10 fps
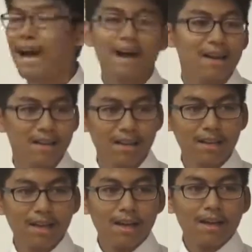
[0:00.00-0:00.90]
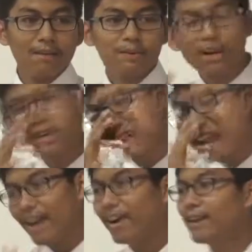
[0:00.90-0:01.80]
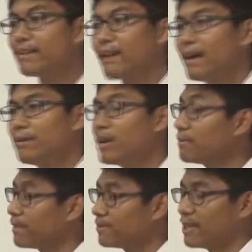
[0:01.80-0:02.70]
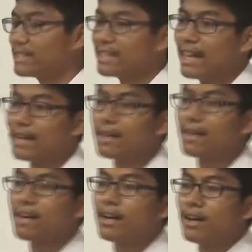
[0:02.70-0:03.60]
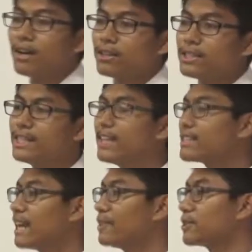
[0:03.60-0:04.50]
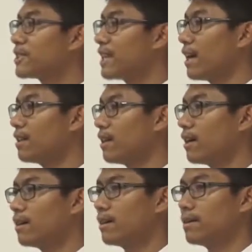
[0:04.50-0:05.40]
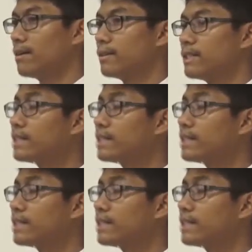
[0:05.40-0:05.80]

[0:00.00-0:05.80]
Yeah, because I heard one of my friends said she has never told her